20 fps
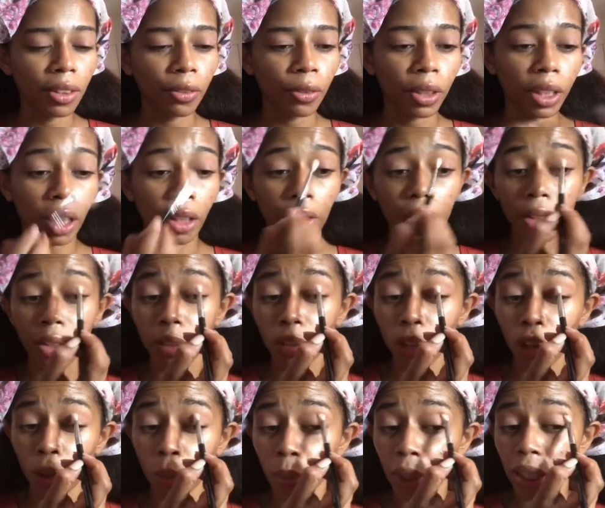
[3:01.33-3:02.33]
different characters
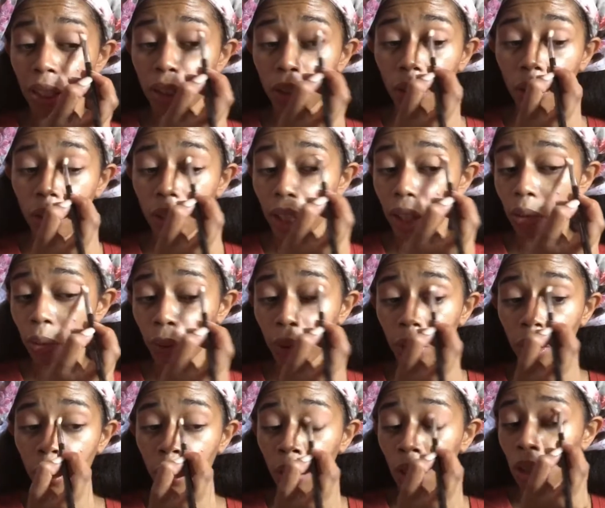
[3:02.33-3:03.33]
are based on that
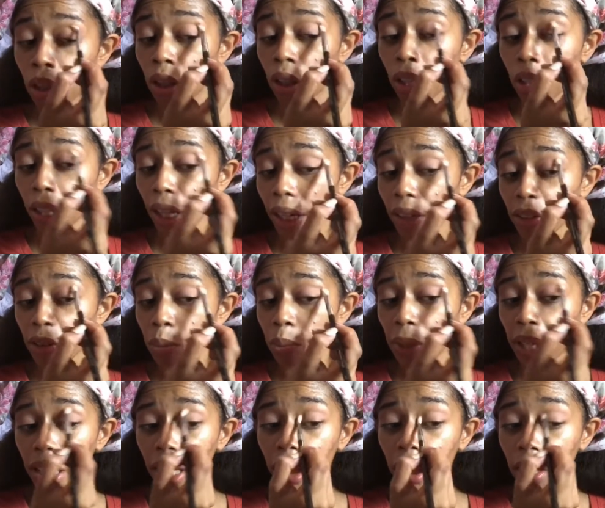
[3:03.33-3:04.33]
real life
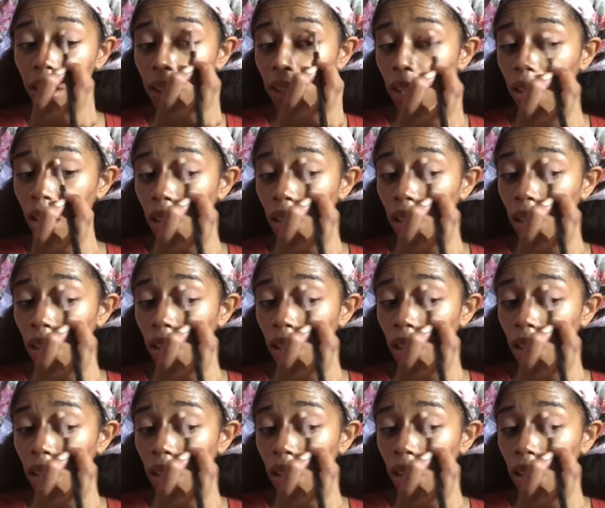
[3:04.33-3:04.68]
man,